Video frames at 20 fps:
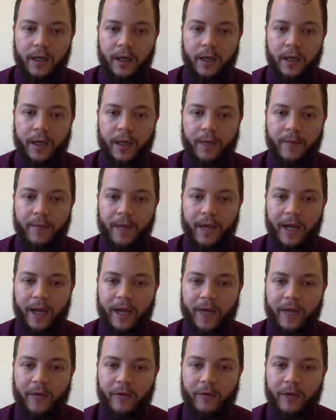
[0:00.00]

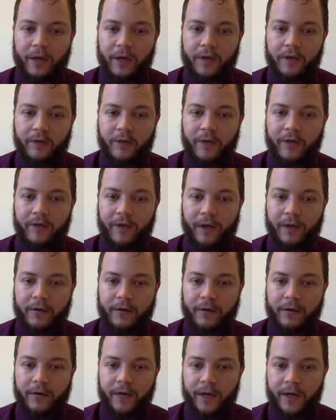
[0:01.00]
And I create a string
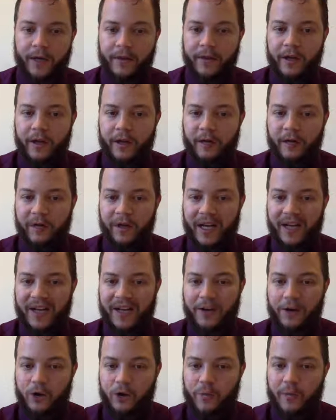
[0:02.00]
vector. Then I create
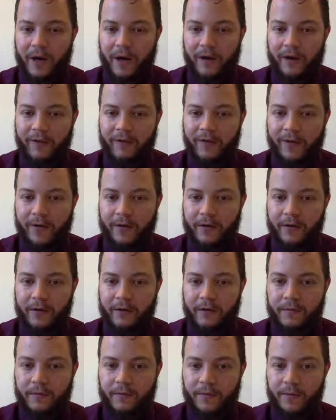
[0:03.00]
a numeric
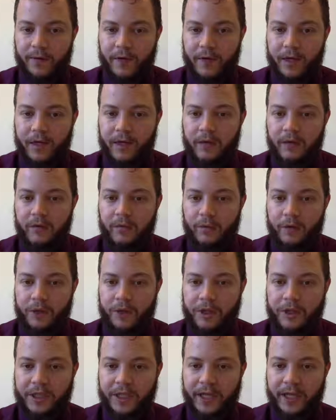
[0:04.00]
vector, C, which
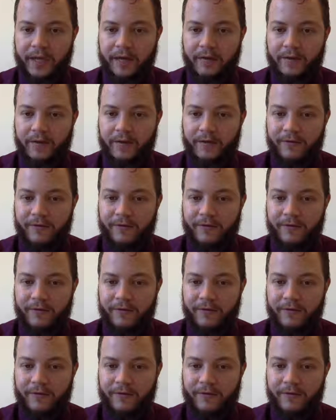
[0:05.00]
is 10,